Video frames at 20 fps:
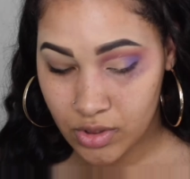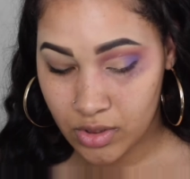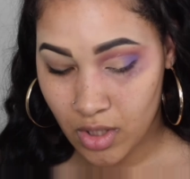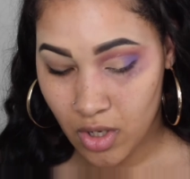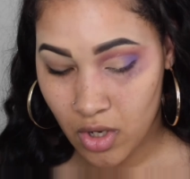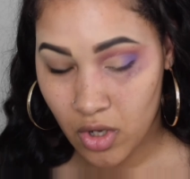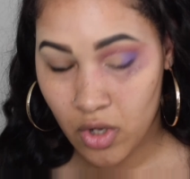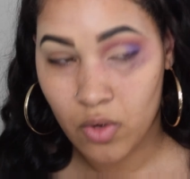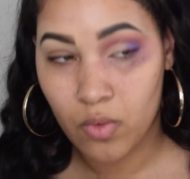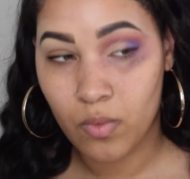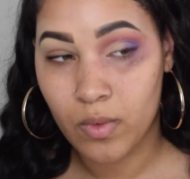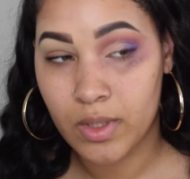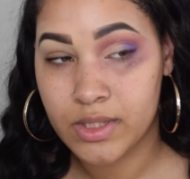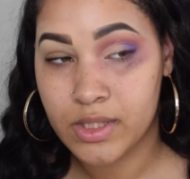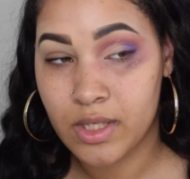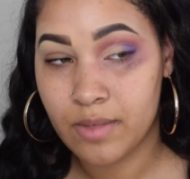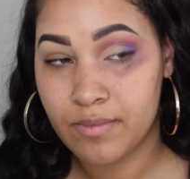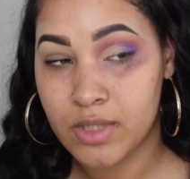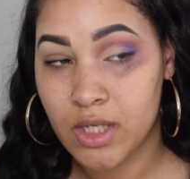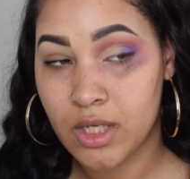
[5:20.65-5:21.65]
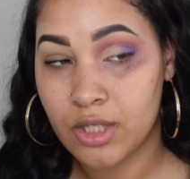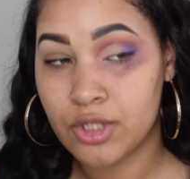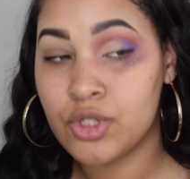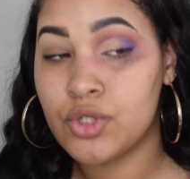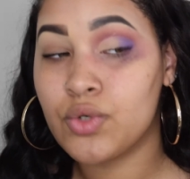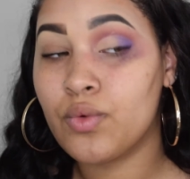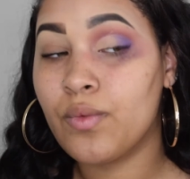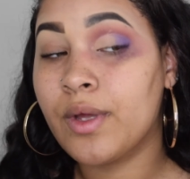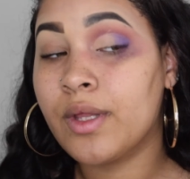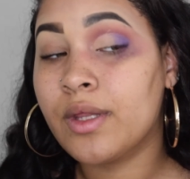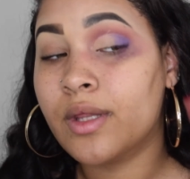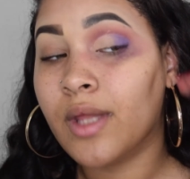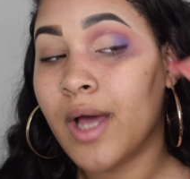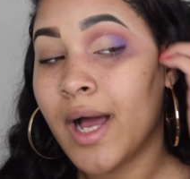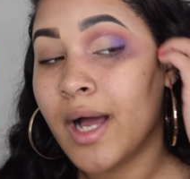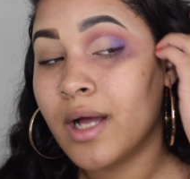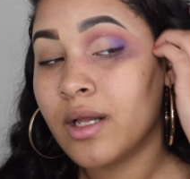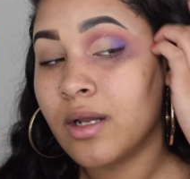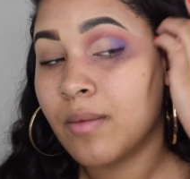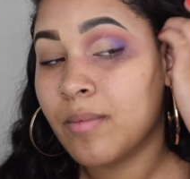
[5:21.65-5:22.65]
So once I'm done doing
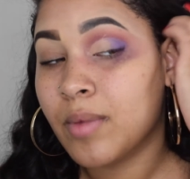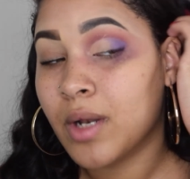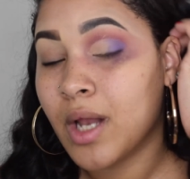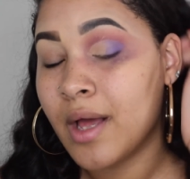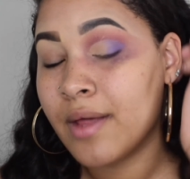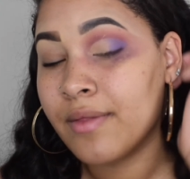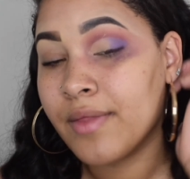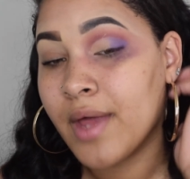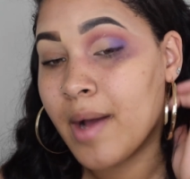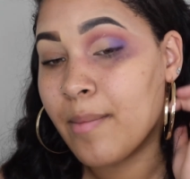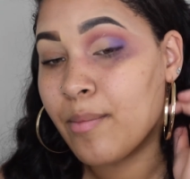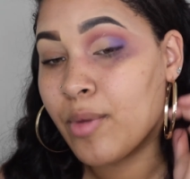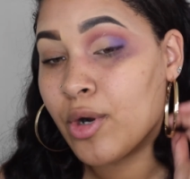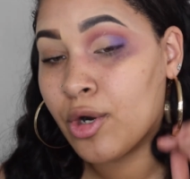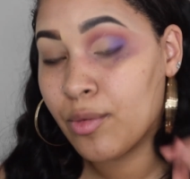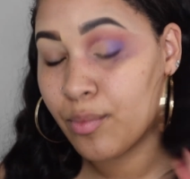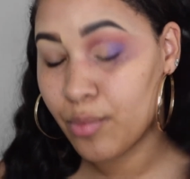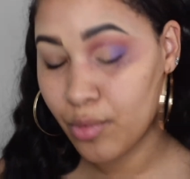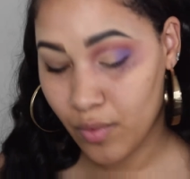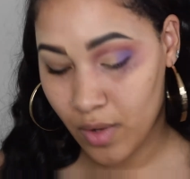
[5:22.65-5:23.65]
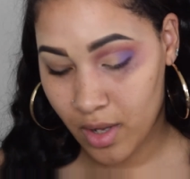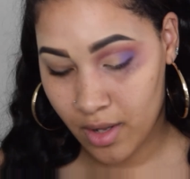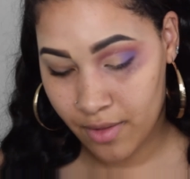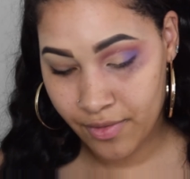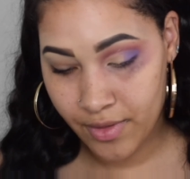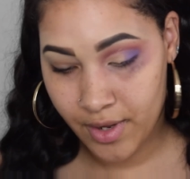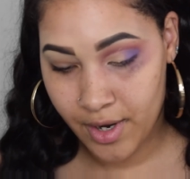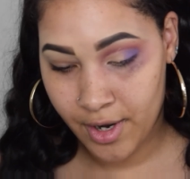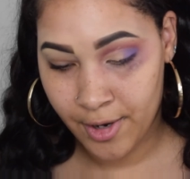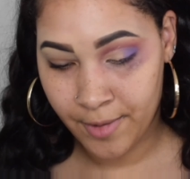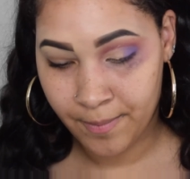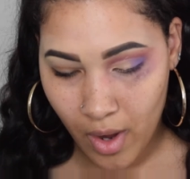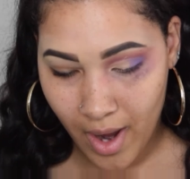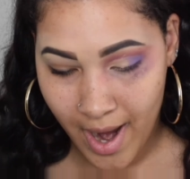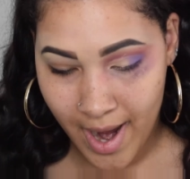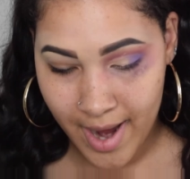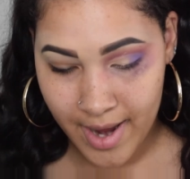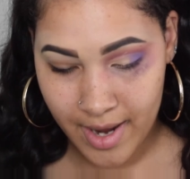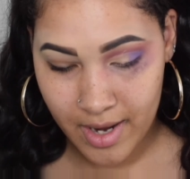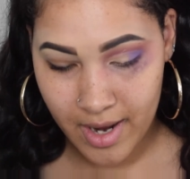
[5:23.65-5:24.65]
that, applying that purple on there,
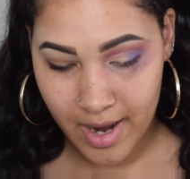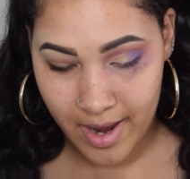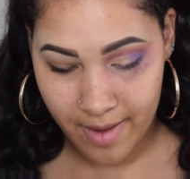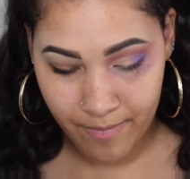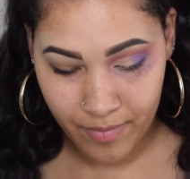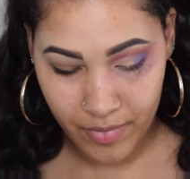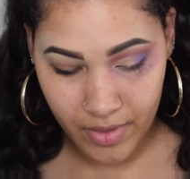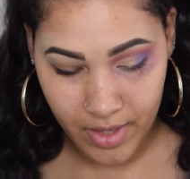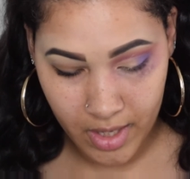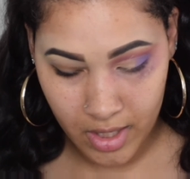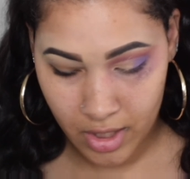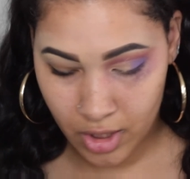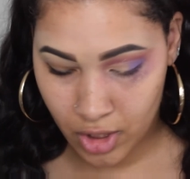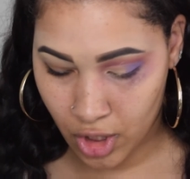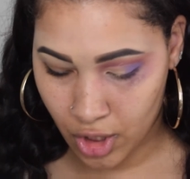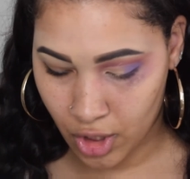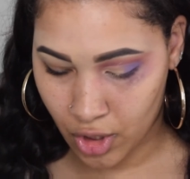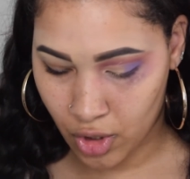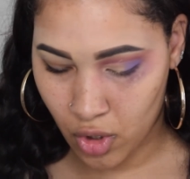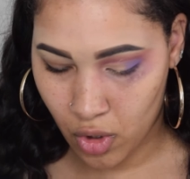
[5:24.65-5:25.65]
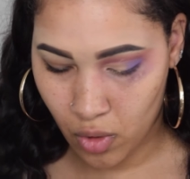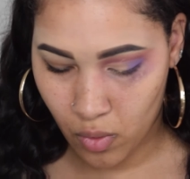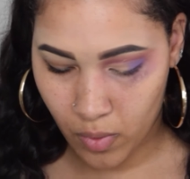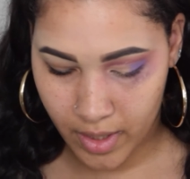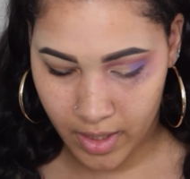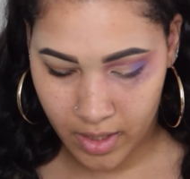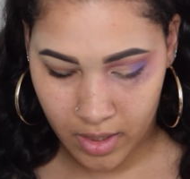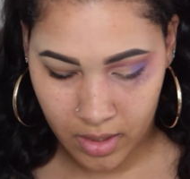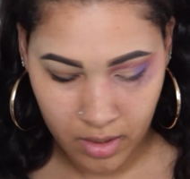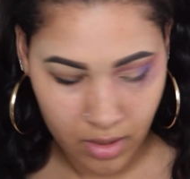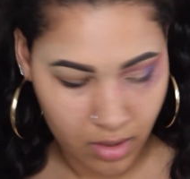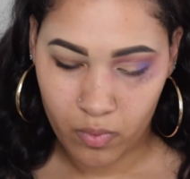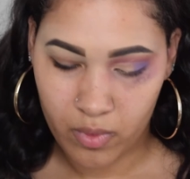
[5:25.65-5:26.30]
I am then gonna go in